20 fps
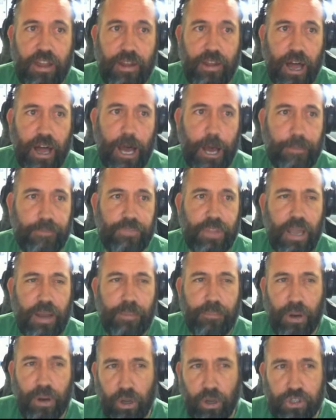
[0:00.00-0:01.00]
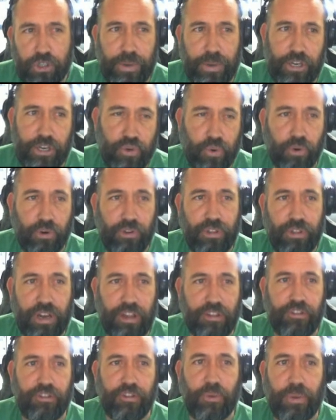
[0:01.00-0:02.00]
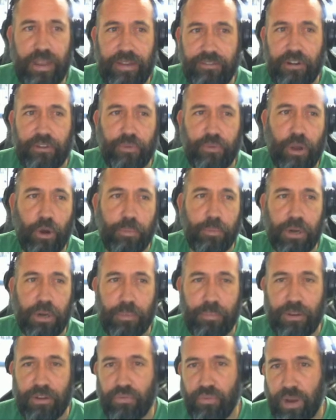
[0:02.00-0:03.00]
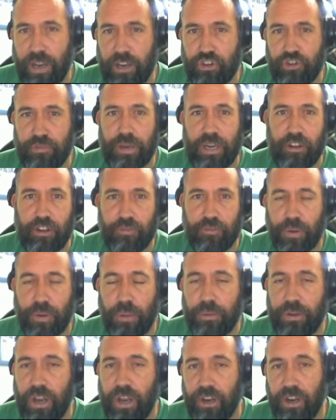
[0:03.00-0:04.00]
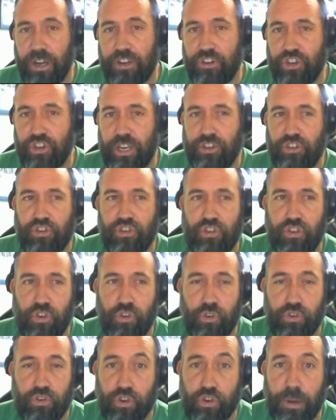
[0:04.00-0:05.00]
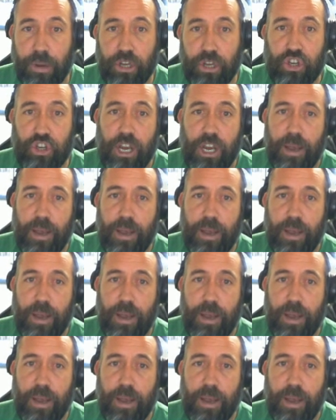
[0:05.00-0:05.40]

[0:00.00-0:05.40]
But also he's shorter than us, so even if we open up his range a bit, it's probably not going to change too much.